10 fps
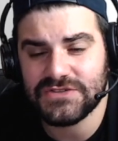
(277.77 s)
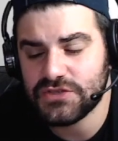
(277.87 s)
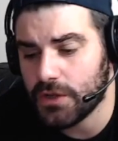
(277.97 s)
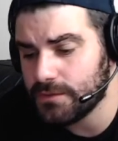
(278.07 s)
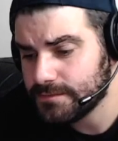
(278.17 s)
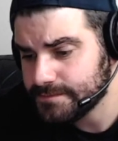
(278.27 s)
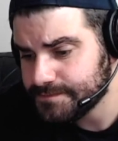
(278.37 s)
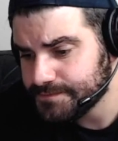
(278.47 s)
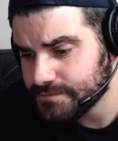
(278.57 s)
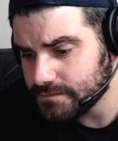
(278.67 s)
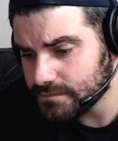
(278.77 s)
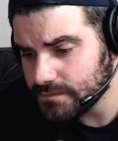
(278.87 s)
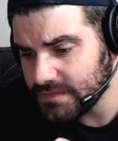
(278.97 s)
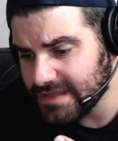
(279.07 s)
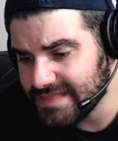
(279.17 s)
So
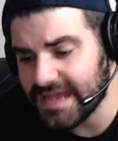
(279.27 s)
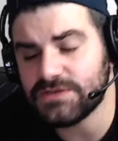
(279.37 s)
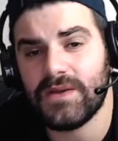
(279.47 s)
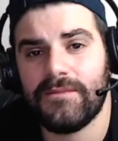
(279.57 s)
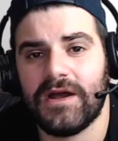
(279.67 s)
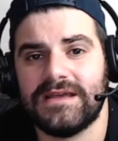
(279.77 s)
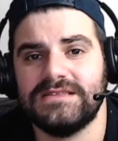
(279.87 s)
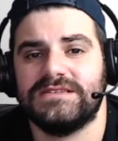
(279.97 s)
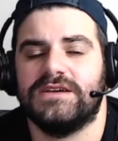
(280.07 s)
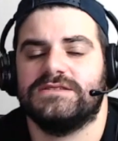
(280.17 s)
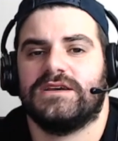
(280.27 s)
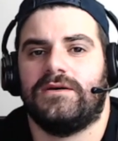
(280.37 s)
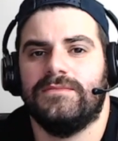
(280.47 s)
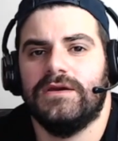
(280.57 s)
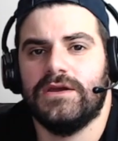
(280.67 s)
that's where my concerns
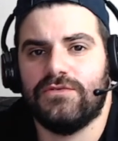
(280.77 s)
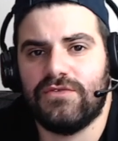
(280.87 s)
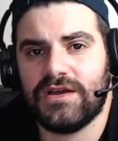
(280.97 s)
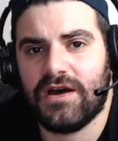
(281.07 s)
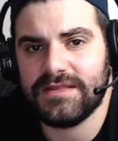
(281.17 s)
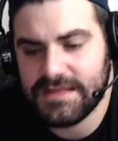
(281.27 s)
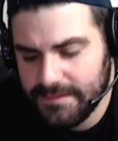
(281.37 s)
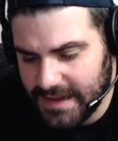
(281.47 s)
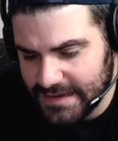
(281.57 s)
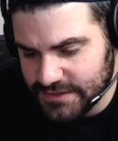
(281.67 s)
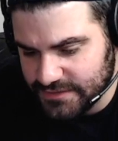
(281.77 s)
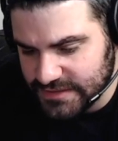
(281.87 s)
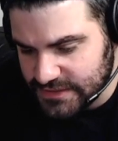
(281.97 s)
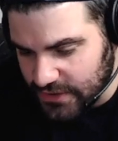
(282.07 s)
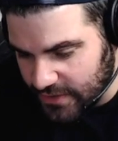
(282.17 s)
come regarding the manager.
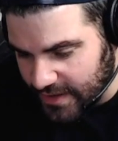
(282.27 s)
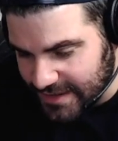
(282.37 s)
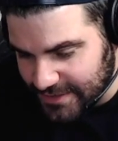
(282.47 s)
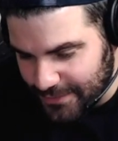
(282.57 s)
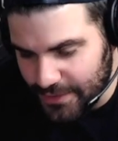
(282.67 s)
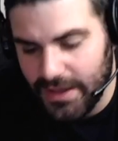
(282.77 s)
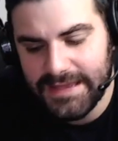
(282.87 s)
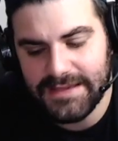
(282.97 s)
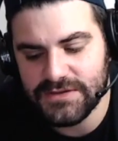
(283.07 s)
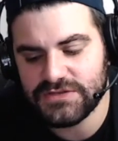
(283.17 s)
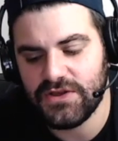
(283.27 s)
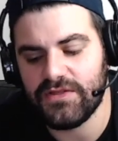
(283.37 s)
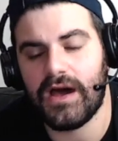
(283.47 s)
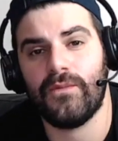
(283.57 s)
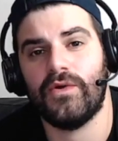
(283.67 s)
It's not that I don't like him. It's not
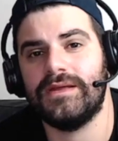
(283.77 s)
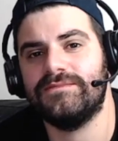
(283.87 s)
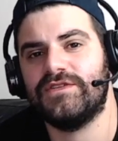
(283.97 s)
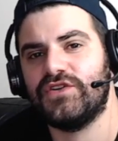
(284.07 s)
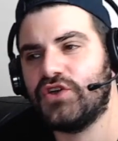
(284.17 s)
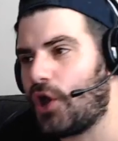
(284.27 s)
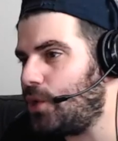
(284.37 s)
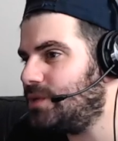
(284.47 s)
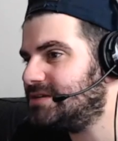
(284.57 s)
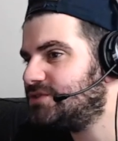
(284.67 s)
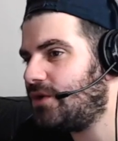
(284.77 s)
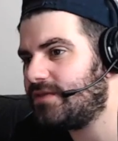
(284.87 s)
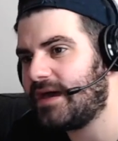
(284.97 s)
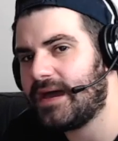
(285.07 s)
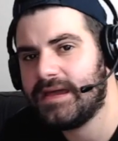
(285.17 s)
that I want him to go. It's not
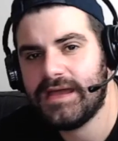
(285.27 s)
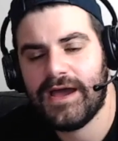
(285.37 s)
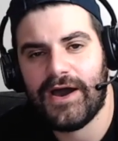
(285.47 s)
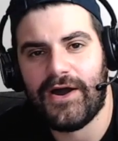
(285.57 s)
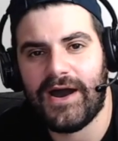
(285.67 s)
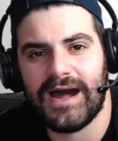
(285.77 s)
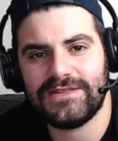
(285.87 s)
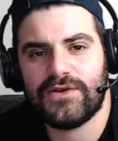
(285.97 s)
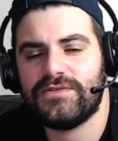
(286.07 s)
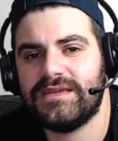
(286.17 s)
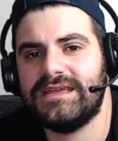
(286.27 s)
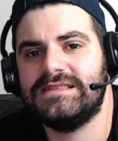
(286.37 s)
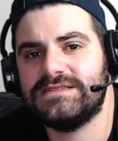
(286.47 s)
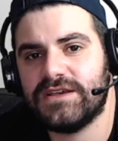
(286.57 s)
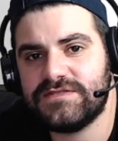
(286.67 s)
that I don't think he
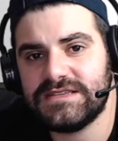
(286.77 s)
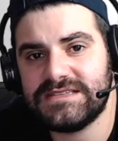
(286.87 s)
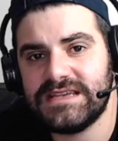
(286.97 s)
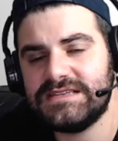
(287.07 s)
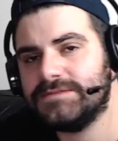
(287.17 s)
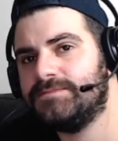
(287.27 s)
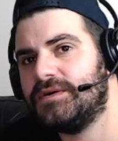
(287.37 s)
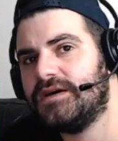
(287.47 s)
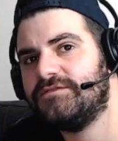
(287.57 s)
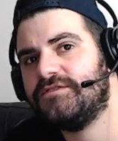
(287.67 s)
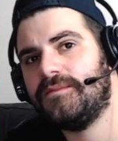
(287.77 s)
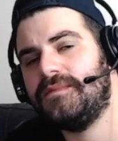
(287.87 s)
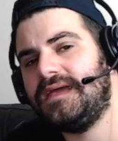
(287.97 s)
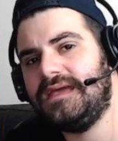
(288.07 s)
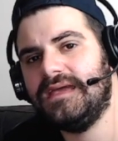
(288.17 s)
deserves this season. But for
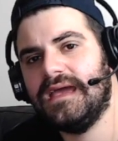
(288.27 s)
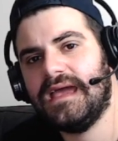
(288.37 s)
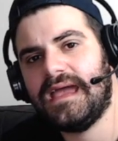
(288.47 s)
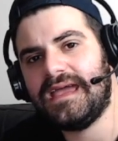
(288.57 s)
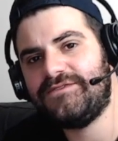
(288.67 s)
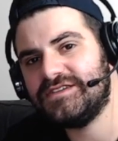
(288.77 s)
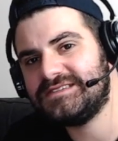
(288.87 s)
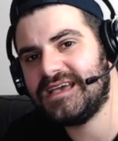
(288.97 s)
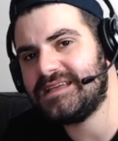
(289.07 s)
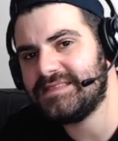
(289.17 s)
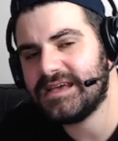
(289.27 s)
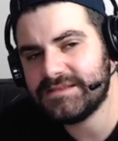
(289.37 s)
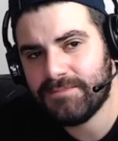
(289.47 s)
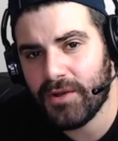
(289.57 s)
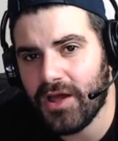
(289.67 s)
me, if you're sitting
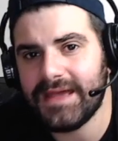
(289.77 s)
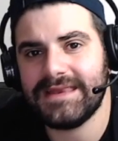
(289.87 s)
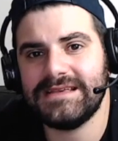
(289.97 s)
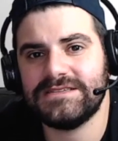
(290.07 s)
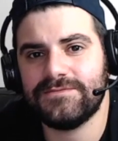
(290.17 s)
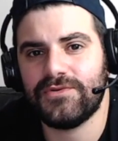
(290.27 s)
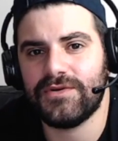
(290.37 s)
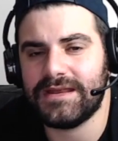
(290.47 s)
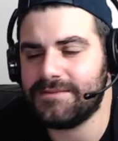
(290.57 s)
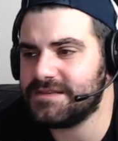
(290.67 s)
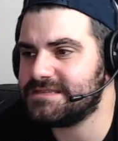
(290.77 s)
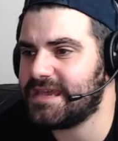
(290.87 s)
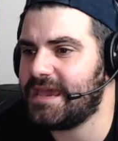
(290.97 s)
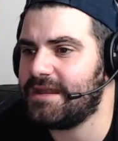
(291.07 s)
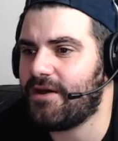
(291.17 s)
there blindly supporting him and
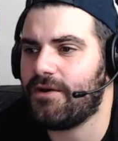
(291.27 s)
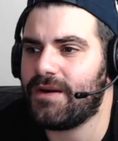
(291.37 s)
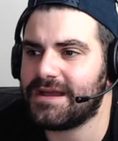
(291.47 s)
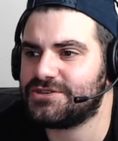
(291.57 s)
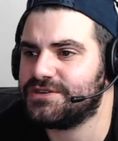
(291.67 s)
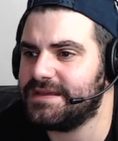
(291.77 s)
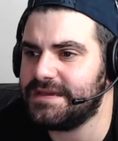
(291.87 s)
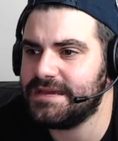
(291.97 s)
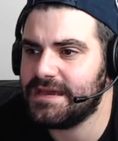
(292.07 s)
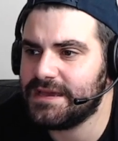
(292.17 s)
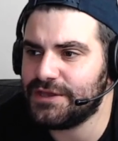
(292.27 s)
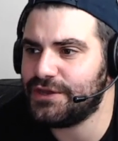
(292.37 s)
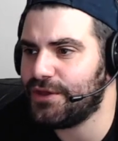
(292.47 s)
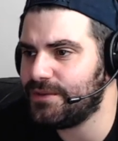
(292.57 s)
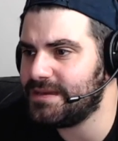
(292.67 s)
saying, "Oh, actually, you
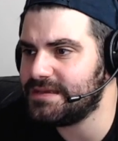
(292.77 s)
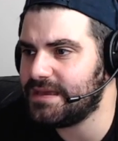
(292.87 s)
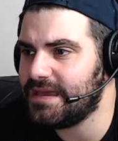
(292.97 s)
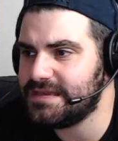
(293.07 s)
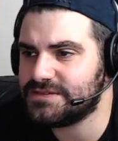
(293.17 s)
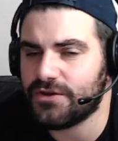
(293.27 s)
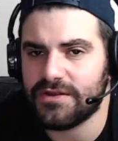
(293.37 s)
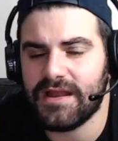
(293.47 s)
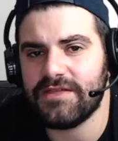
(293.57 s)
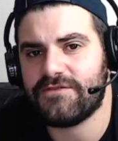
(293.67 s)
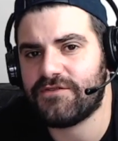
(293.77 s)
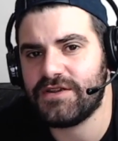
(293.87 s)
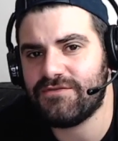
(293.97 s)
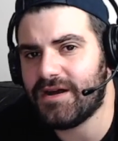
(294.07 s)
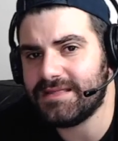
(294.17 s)
know, he, he's got another
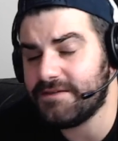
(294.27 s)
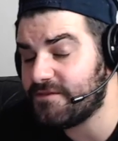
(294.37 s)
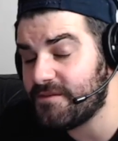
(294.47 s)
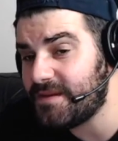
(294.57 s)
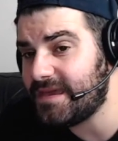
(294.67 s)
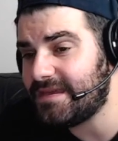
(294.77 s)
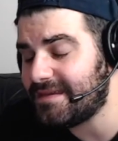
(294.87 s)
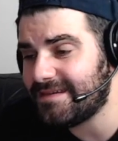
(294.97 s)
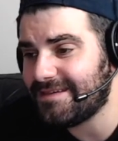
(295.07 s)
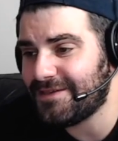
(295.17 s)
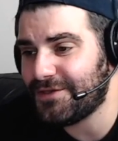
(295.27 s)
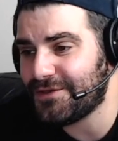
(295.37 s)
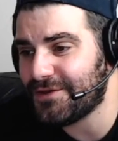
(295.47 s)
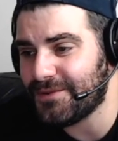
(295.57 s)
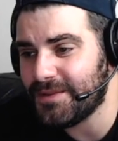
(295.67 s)
free ride," then for me,
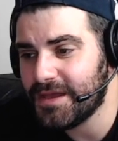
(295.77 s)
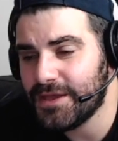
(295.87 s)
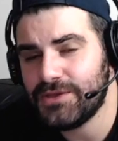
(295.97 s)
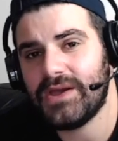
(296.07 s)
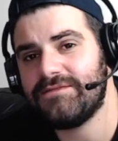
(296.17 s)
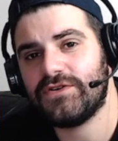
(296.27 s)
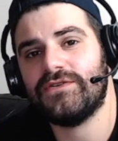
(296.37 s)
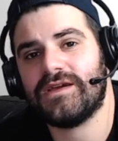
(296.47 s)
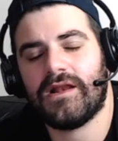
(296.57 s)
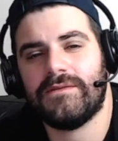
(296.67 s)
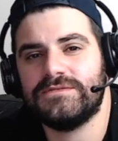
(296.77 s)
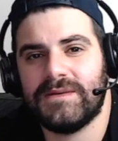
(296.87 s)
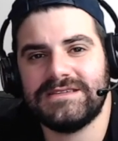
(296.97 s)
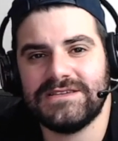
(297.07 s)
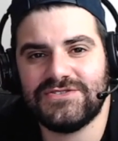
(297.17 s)
you know, you haven't got the club's
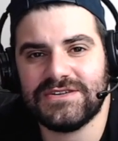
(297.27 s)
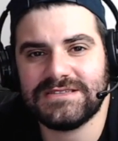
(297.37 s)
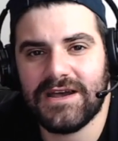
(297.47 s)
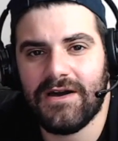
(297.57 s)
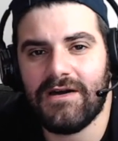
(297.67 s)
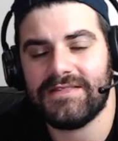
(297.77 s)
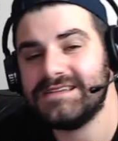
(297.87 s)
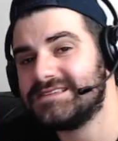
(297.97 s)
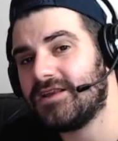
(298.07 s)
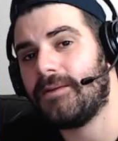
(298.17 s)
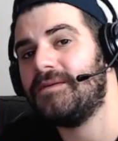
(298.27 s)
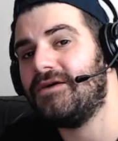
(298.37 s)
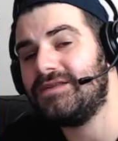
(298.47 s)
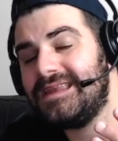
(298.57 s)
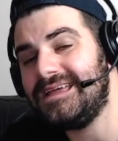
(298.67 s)
best interests at heart. This club
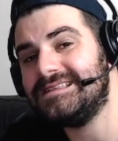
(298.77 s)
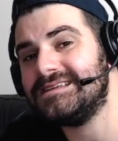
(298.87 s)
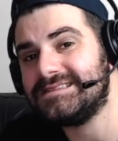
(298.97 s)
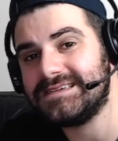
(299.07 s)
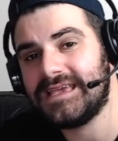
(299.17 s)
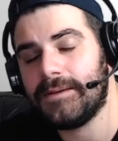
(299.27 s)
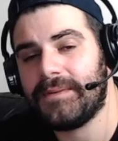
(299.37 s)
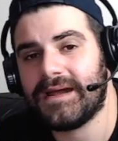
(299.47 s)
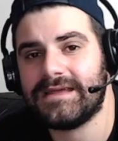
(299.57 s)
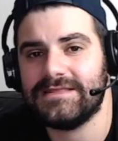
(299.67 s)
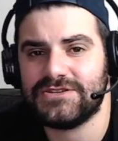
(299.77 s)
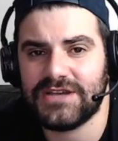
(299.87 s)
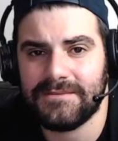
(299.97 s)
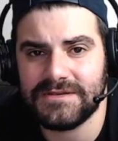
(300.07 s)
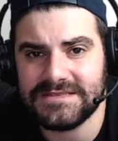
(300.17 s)
need to get back in the
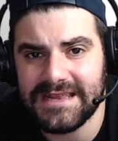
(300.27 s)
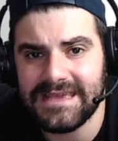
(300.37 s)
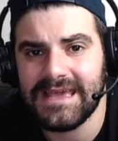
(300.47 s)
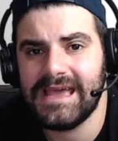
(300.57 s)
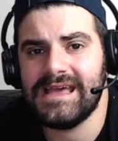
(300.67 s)
Champions League.